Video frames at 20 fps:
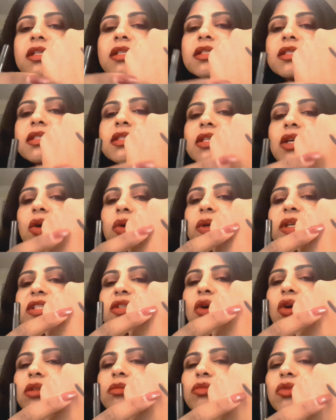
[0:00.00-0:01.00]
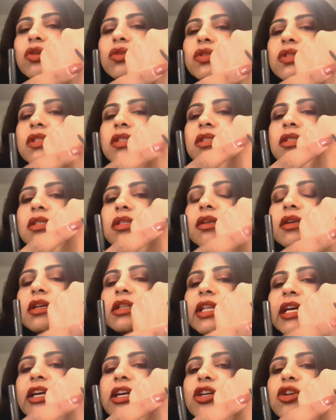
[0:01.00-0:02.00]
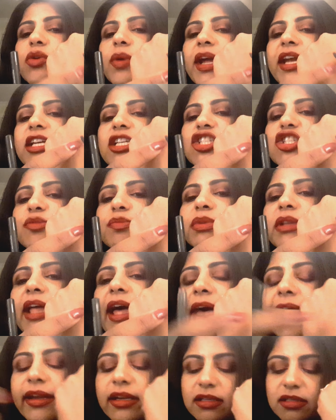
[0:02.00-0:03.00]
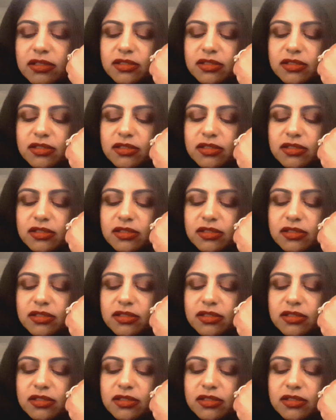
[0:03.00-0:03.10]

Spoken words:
So it's almost like a grayish black.